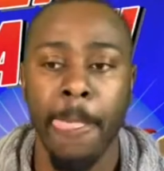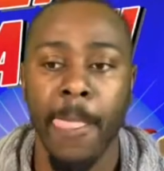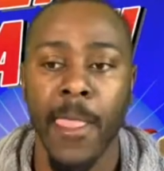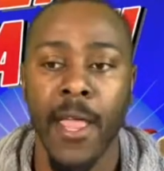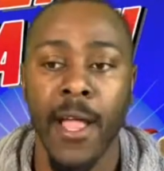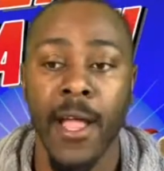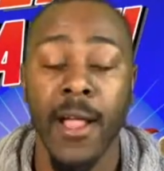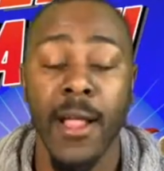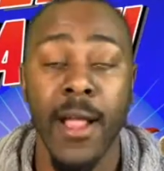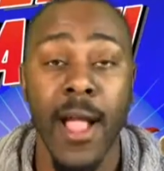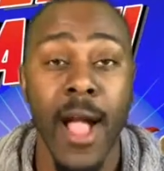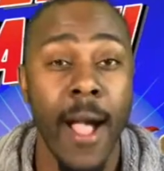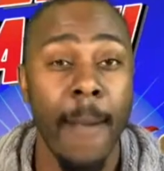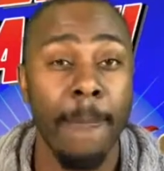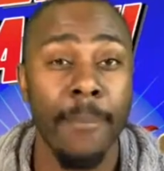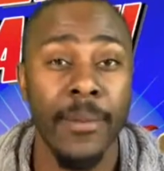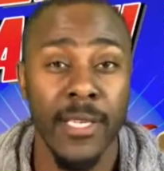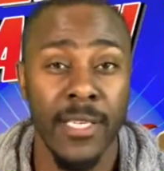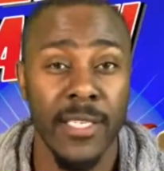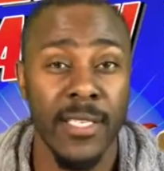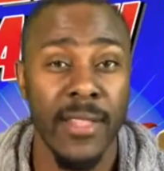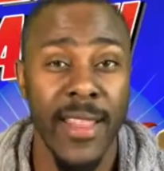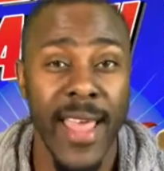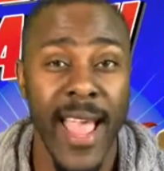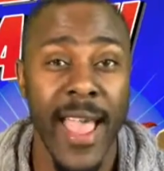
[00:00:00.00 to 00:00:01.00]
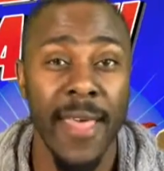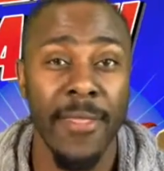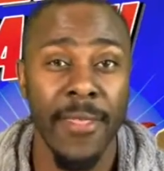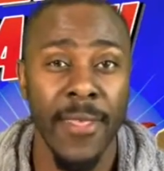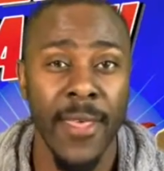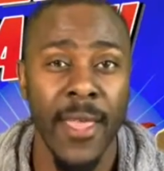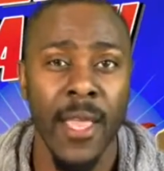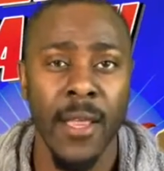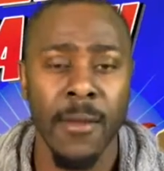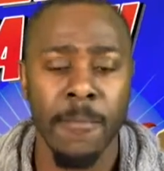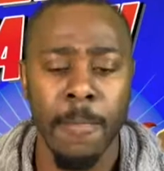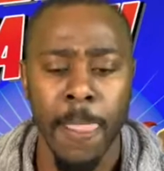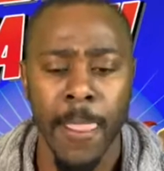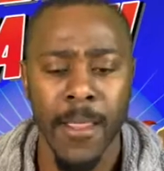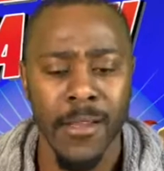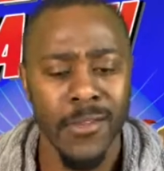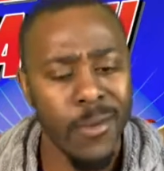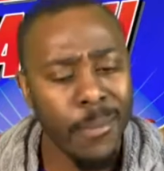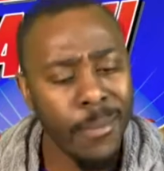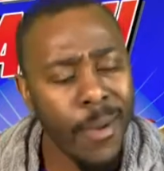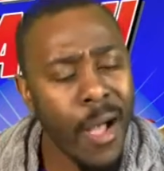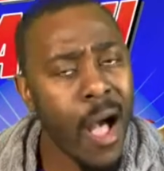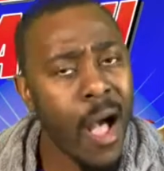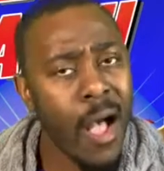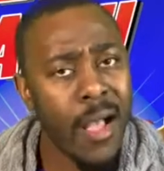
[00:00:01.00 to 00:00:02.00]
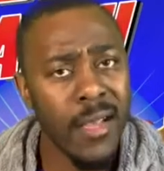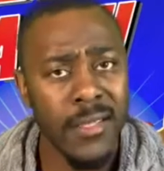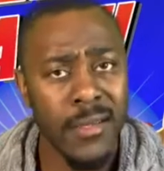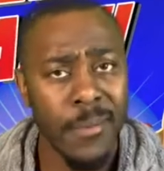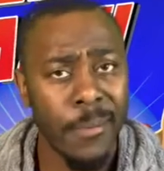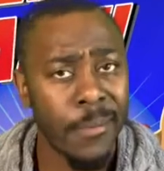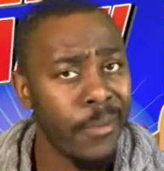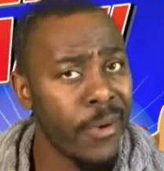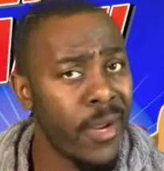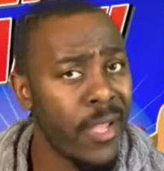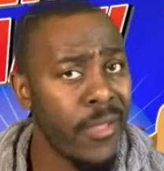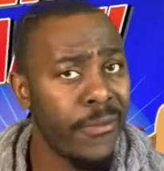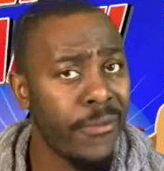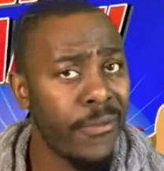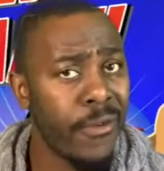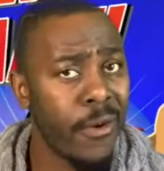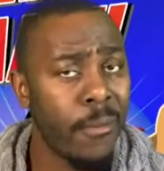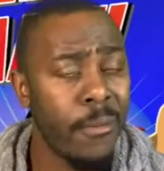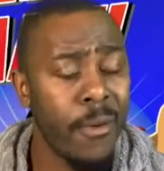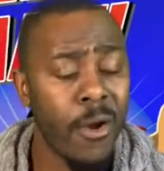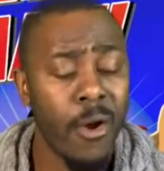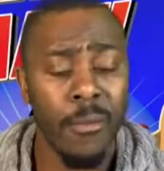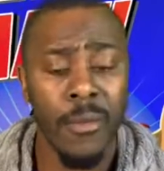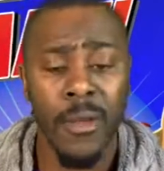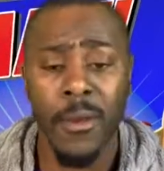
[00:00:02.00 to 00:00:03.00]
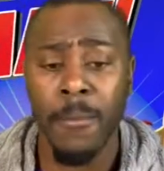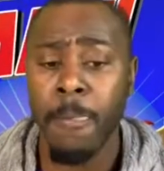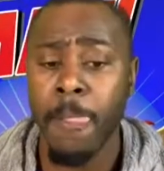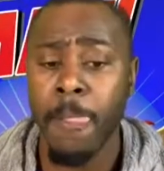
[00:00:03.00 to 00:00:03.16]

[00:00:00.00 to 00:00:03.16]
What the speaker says: accomplish that thing. So pause and breathe for a moment.